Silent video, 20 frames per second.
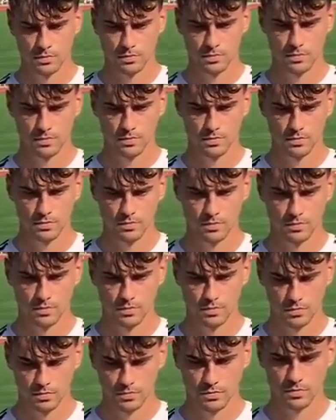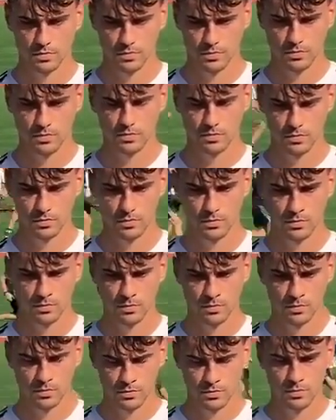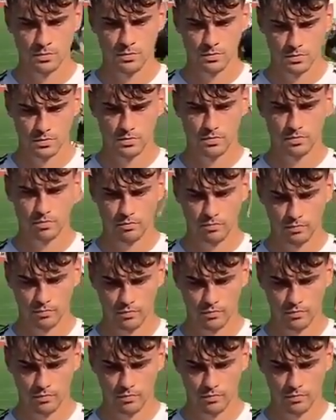The person shown says nothing.